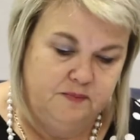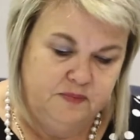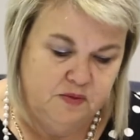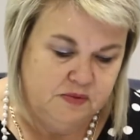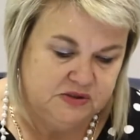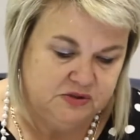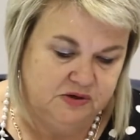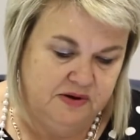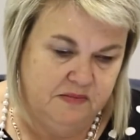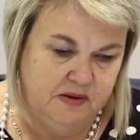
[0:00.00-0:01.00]
You must
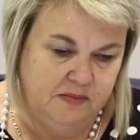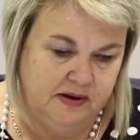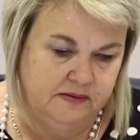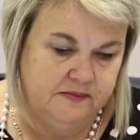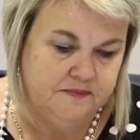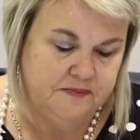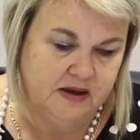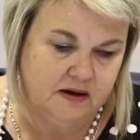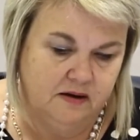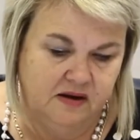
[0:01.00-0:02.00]
also remember
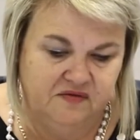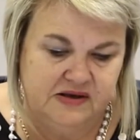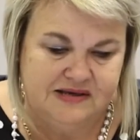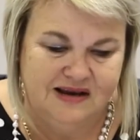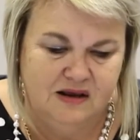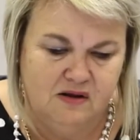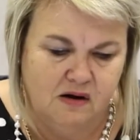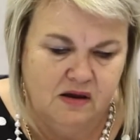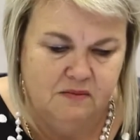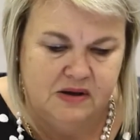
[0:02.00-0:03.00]
if there's any
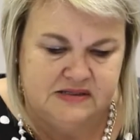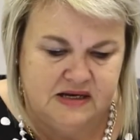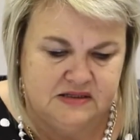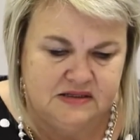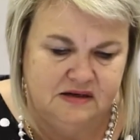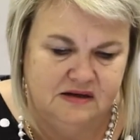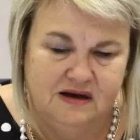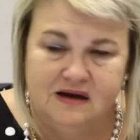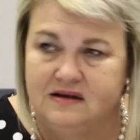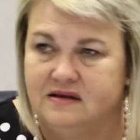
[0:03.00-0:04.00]
documents that's in
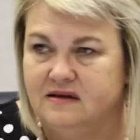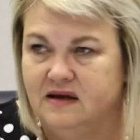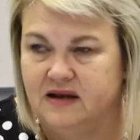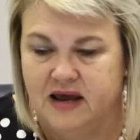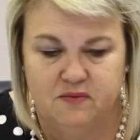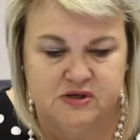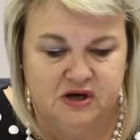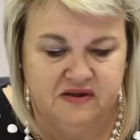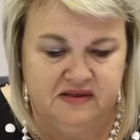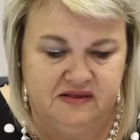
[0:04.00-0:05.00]
a language
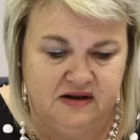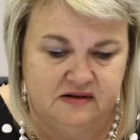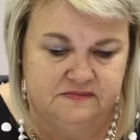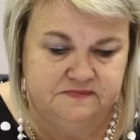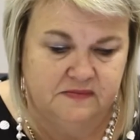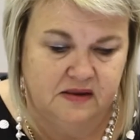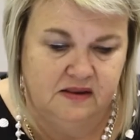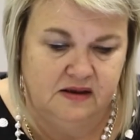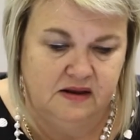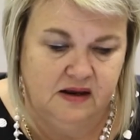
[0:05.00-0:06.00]
other than
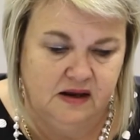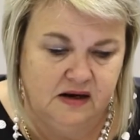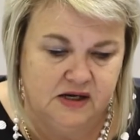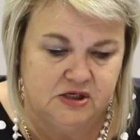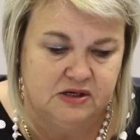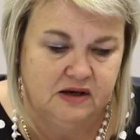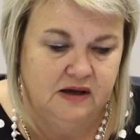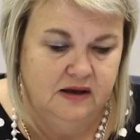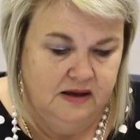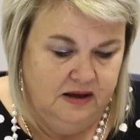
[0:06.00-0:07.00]
English,
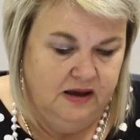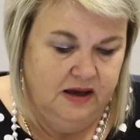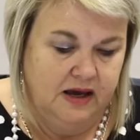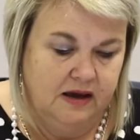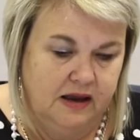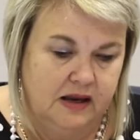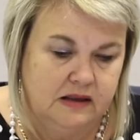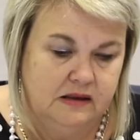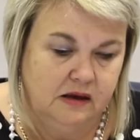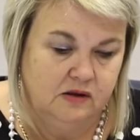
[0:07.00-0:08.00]

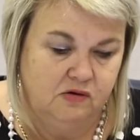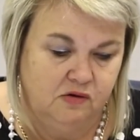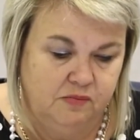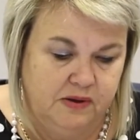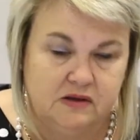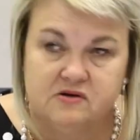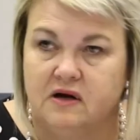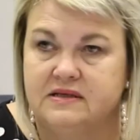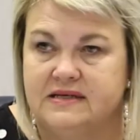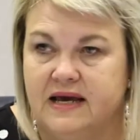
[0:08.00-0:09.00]
it need to be
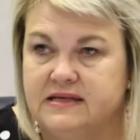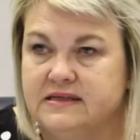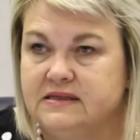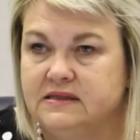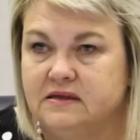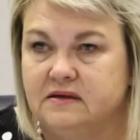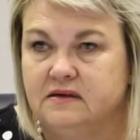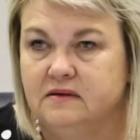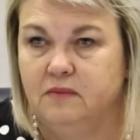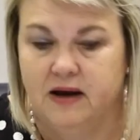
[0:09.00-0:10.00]
translated
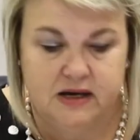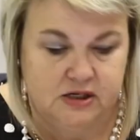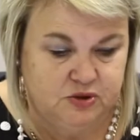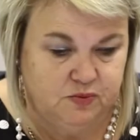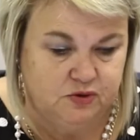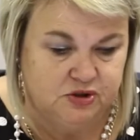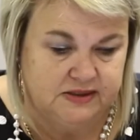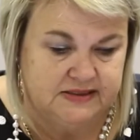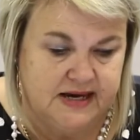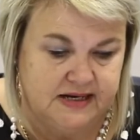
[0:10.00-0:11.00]
by a sworn
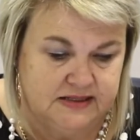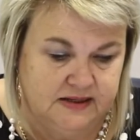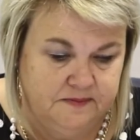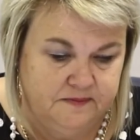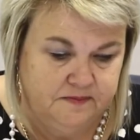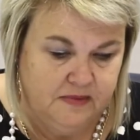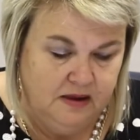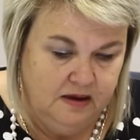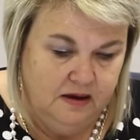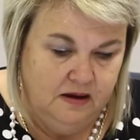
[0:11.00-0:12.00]
translator,
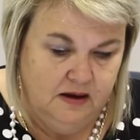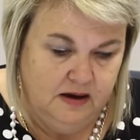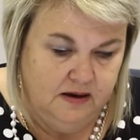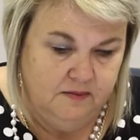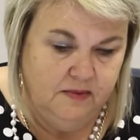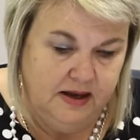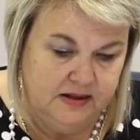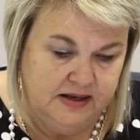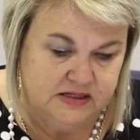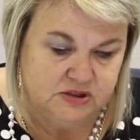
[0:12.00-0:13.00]

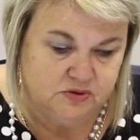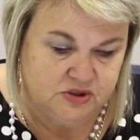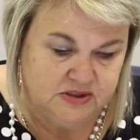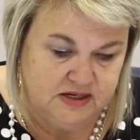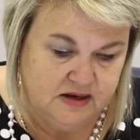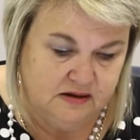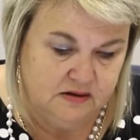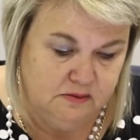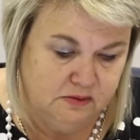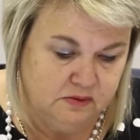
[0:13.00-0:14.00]
and that is also set out
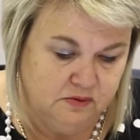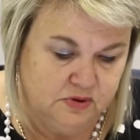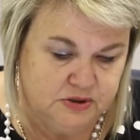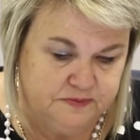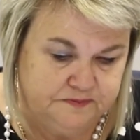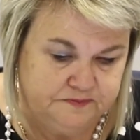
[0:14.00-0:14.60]
in the rules.